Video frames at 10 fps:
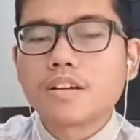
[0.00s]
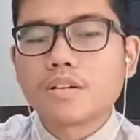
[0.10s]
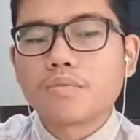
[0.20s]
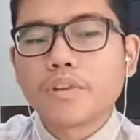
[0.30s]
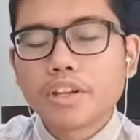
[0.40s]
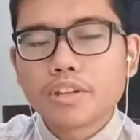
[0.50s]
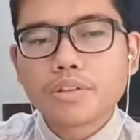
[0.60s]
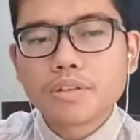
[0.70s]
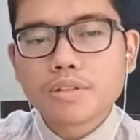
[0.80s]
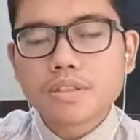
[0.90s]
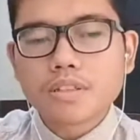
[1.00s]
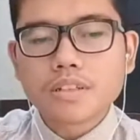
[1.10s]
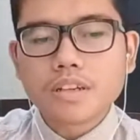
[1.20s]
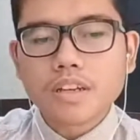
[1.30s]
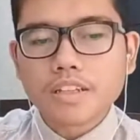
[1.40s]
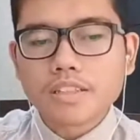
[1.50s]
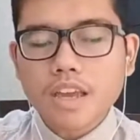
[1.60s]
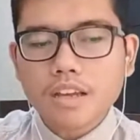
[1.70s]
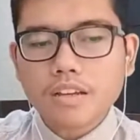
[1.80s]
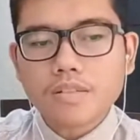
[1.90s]
we need to use the
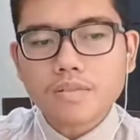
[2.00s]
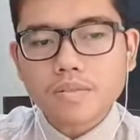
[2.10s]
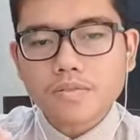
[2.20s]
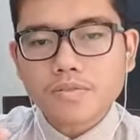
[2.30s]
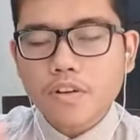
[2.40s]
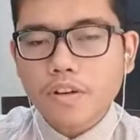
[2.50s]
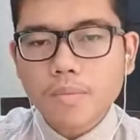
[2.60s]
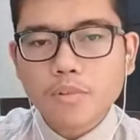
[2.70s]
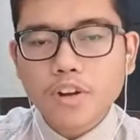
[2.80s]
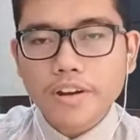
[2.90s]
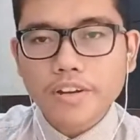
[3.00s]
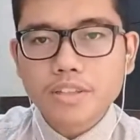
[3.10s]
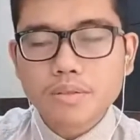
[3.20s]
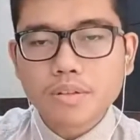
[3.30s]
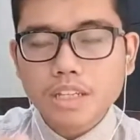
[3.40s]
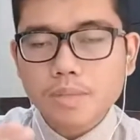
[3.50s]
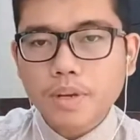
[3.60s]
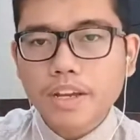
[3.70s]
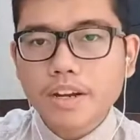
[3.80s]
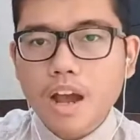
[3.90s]
exact vocabulary to
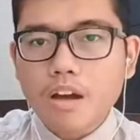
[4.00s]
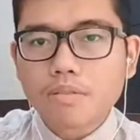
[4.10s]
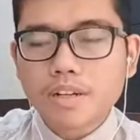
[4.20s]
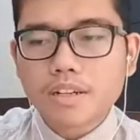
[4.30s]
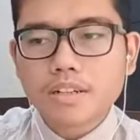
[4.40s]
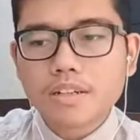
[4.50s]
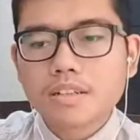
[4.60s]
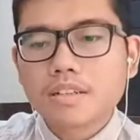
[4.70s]
explain our